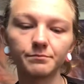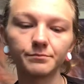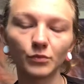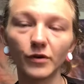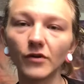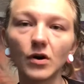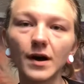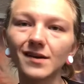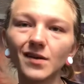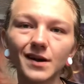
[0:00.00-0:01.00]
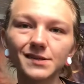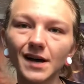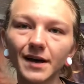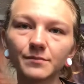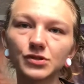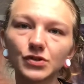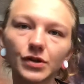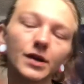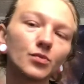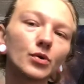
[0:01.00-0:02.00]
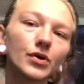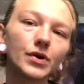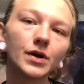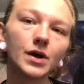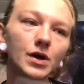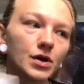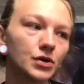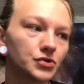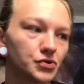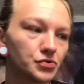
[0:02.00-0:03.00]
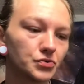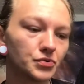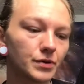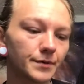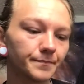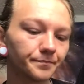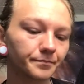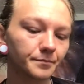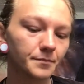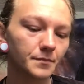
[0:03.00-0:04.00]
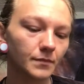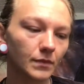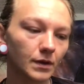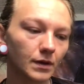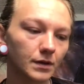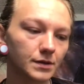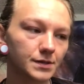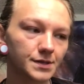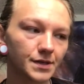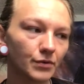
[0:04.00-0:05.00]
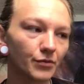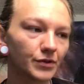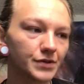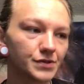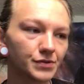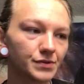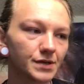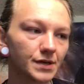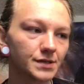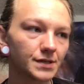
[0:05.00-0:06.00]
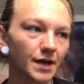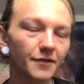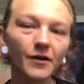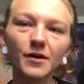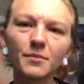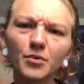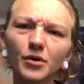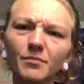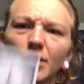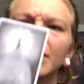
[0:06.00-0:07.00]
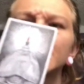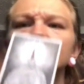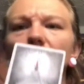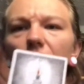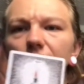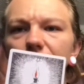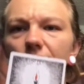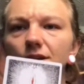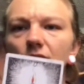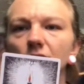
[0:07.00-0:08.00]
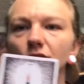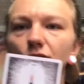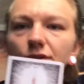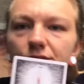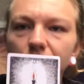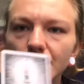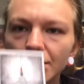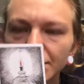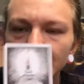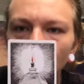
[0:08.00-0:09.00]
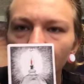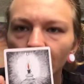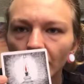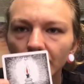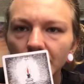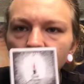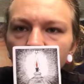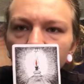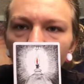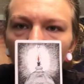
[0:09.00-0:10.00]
We've all had a lot of time to look inward, to see what really suits us. And a very important part of this card is that you can see that there's a lot of darkness